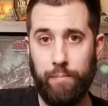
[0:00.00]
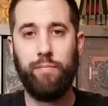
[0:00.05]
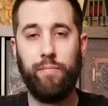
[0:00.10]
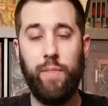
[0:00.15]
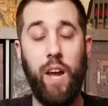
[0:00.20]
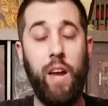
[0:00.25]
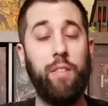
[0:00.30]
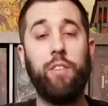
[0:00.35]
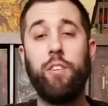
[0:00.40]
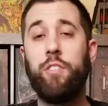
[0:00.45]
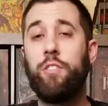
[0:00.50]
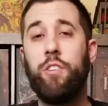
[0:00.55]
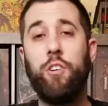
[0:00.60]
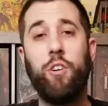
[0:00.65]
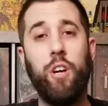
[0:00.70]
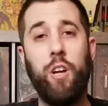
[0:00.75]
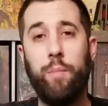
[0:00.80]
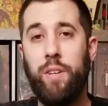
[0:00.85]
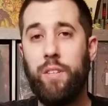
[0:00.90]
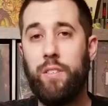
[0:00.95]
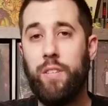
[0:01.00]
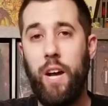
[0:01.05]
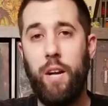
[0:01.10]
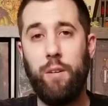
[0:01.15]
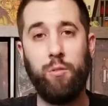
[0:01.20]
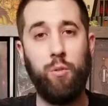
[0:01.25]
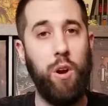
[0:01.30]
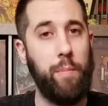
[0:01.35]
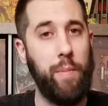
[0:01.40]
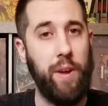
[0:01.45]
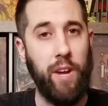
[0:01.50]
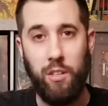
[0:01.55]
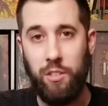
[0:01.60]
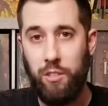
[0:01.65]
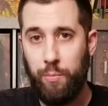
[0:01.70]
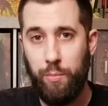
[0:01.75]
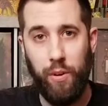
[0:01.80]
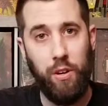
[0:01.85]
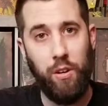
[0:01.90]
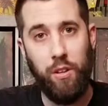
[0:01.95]
And there's still going to be times where I make a
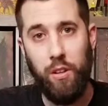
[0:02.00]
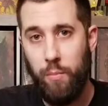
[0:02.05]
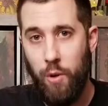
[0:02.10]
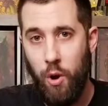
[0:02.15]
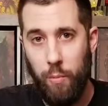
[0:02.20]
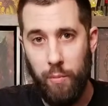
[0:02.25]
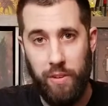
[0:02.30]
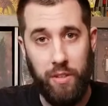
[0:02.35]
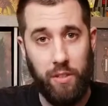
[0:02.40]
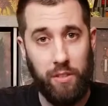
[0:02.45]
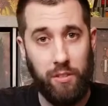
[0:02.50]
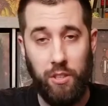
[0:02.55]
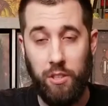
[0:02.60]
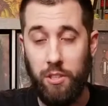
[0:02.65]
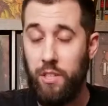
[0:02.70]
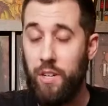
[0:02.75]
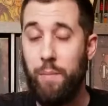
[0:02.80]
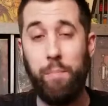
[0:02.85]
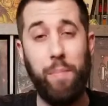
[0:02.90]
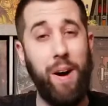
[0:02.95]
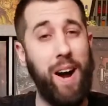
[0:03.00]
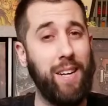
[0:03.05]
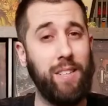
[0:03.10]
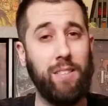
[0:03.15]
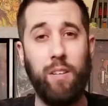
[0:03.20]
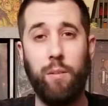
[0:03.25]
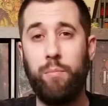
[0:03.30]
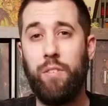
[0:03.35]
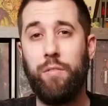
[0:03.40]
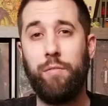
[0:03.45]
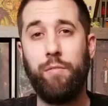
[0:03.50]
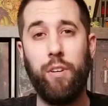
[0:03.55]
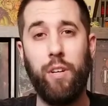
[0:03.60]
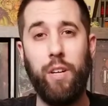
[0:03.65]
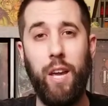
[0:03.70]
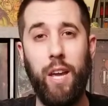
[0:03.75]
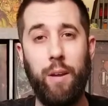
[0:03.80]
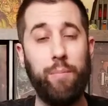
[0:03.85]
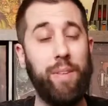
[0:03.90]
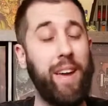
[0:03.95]
spur-of-the-moment decision and buy something for a
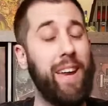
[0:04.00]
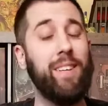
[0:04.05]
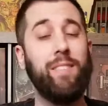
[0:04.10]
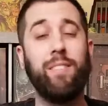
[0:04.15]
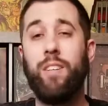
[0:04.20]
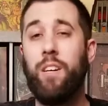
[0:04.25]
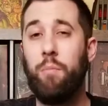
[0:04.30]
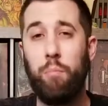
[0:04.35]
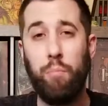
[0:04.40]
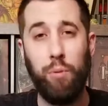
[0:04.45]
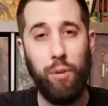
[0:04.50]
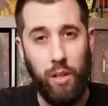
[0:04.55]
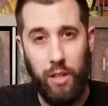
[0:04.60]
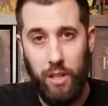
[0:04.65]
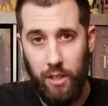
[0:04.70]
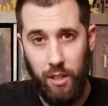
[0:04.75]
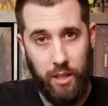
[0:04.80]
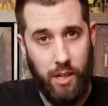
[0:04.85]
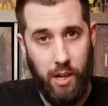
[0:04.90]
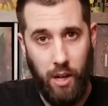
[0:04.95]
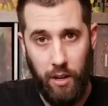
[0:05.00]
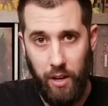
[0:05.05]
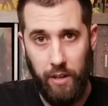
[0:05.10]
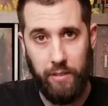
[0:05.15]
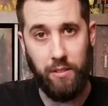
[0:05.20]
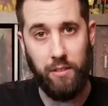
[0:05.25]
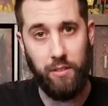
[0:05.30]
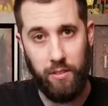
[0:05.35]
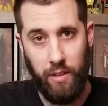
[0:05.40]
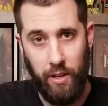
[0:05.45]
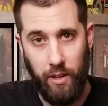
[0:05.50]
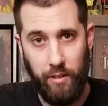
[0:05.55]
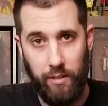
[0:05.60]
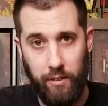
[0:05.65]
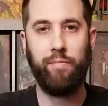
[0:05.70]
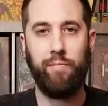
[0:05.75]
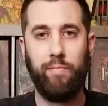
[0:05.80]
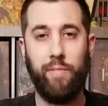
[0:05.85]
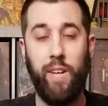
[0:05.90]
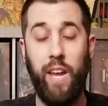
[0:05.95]
game that is completely unnecessary.
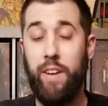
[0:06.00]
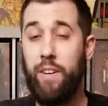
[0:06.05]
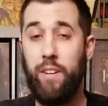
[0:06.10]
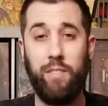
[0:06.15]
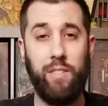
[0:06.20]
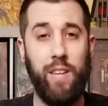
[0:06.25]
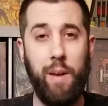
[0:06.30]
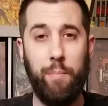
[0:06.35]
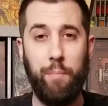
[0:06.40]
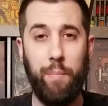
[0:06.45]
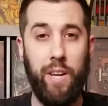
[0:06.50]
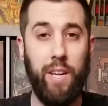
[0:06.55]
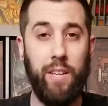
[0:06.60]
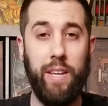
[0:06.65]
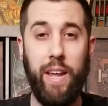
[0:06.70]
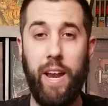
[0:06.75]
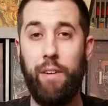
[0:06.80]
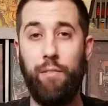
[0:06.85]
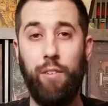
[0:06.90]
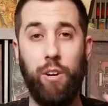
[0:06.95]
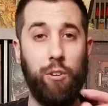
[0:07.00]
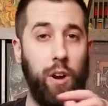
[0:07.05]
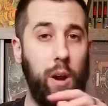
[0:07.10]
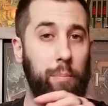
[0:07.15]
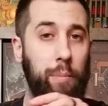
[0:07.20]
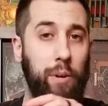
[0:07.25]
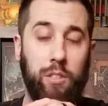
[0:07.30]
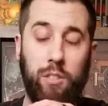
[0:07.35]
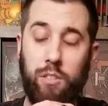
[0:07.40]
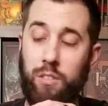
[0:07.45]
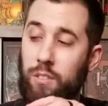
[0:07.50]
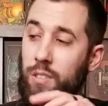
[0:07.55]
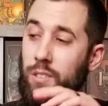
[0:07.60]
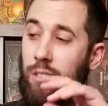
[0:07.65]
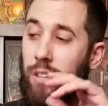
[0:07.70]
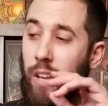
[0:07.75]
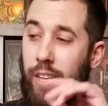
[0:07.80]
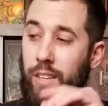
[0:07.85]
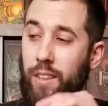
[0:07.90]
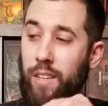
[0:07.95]
And does that mean that I regret purchases
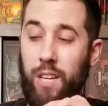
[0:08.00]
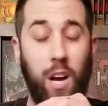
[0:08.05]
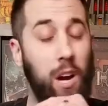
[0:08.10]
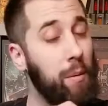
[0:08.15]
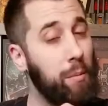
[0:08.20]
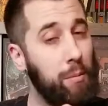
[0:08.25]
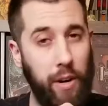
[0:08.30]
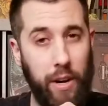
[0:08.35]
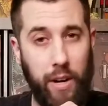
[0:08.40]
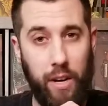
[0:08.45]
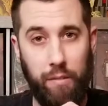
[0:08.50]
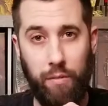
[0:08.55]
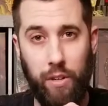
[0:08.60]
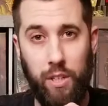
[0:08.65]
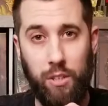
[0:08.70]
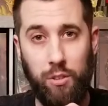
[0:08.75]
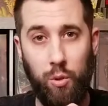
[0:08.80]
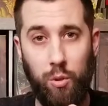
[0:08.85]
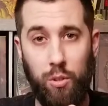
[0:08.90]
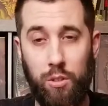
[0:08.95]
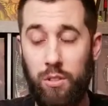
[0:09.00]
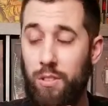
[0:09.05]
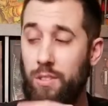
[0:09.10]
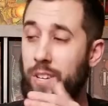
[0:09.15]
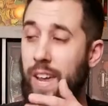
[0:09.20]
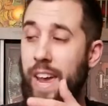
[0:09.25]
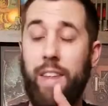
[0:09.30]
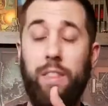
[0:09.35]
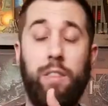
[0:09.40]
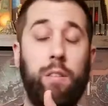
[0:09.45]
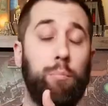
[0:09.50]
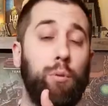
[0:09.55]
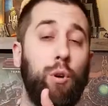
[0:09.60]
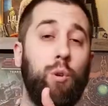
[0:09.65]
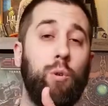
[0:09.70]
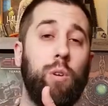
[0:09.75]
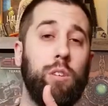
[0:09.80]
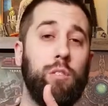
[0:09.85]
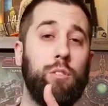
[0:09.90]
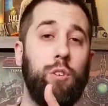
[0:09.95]
like the upgraded resources and the
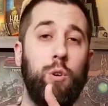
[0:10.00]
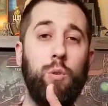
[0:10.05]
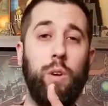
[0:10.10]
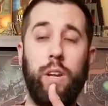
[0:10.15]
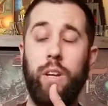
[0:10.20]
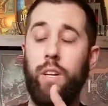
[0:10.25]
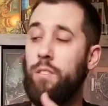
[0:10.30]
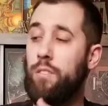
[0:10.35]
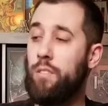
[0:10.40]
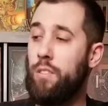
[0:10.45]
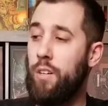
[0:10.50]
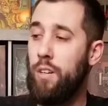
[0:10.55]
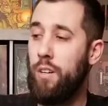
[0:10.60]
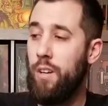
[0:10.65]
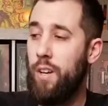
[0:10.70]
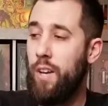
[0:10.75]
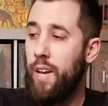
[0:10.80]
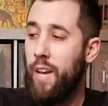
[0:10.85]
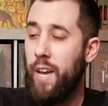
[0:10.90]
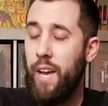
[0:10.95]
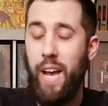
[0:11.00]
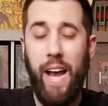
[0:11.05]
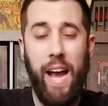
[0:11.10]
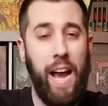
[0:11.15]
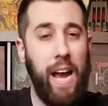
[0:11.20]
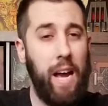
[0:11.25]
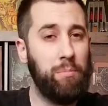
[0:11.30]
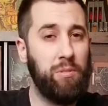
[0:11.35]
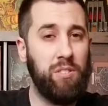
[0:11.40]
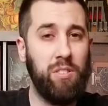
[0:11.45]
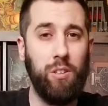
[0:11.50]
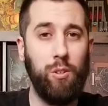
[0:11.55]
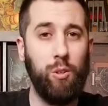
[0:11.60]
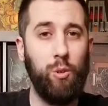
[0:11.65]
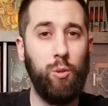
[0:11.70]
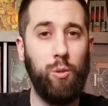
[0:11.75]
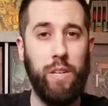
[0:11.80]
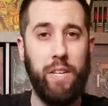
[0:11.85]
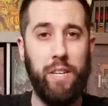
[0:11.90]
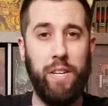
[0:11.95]
broken token insert?
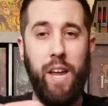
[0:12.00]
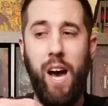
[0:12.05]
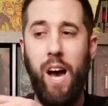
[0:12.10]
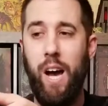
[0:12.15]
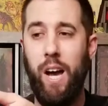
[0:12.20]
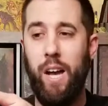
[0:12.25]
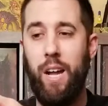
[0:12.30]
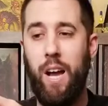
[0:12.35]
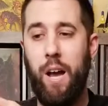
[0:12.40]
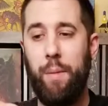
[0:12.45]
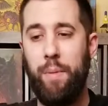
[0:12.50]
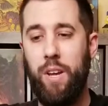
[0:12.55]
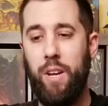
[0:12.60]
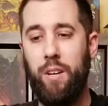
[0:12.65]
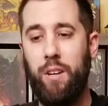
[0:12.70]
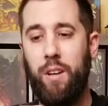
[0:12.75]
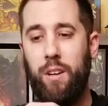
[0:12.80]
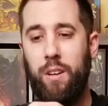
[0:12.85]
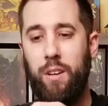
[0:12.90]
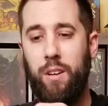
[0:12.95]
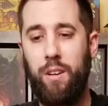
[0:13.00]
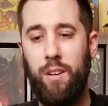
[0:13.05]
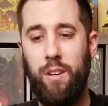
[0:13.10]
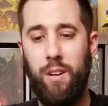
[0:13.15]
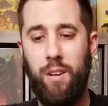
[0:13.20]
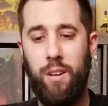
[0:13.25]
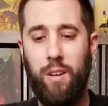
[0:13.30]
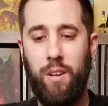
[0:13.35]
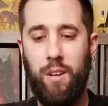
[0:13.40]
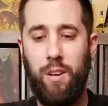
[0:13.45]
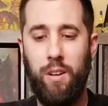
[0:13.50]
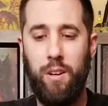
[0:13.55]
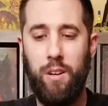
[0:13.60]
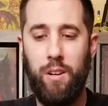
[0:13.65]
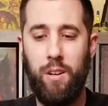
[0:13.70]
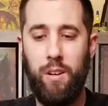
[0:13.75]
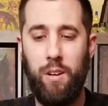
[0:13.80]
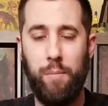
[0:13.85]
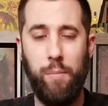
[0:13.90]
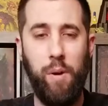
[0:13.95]
Absolutely not. I mean,
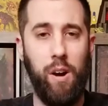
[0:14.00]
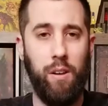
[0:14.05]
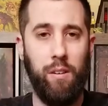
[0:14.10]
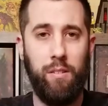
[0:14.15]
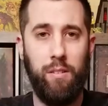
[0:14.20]
come on.